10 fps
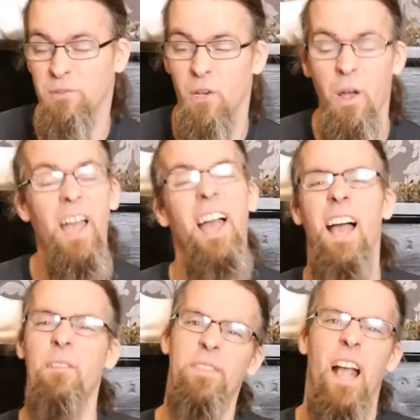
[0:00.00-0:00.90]
So
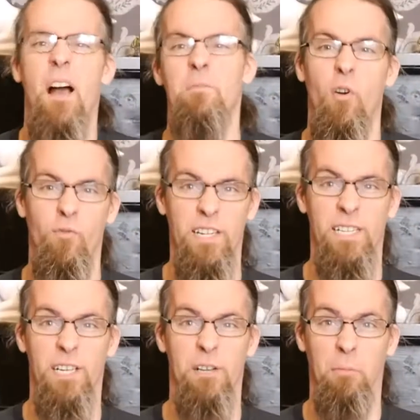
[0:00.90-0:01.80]
I'm not really
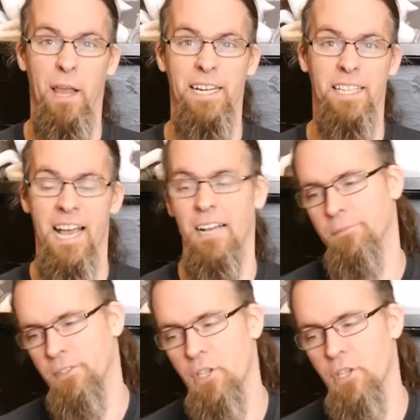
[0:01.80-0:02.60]
going to complain at that.